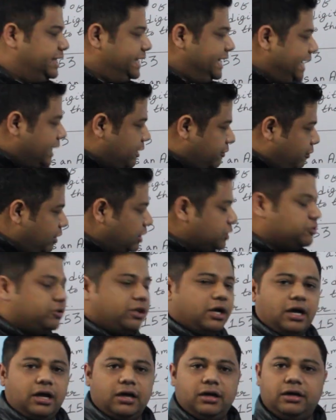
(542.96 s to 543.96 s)
equal to
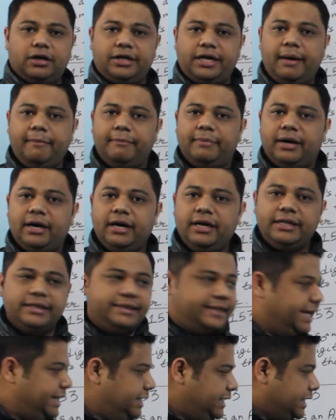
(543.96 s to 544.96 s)
the number,
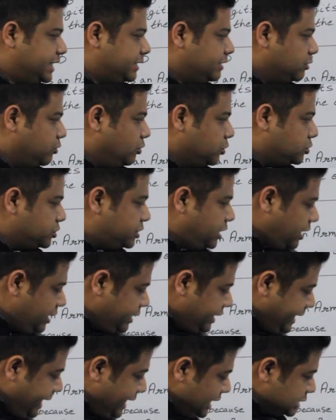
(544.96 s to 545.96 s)
then it will go to
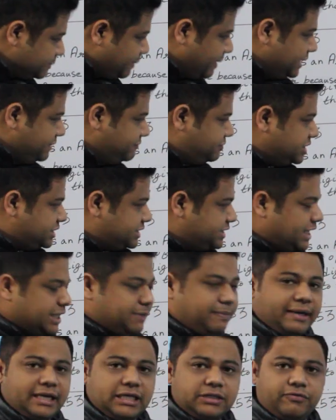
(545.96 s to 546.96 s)
the else part. If this
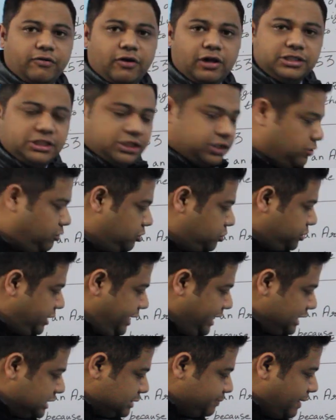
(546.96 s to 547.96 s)
statement is false, it will go to
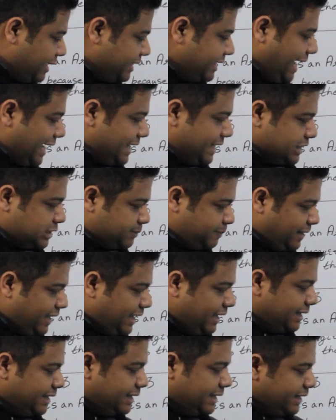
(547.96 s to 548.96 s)
the else part and
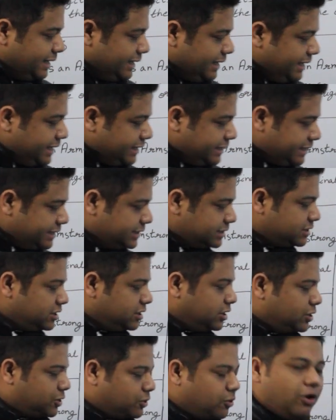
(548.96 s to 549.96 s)
display it
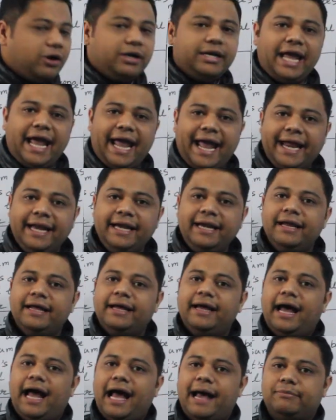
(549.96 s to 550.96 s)
is not
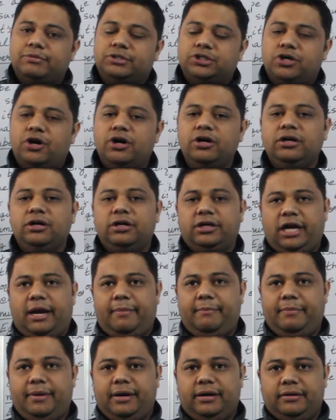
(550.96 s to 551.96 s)
an Armstrong
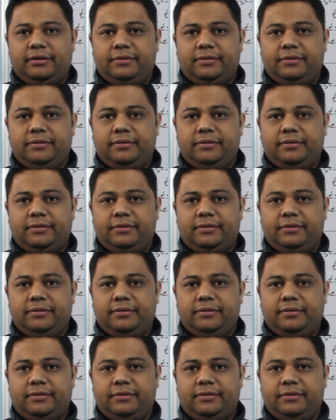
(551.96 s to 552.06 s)
number.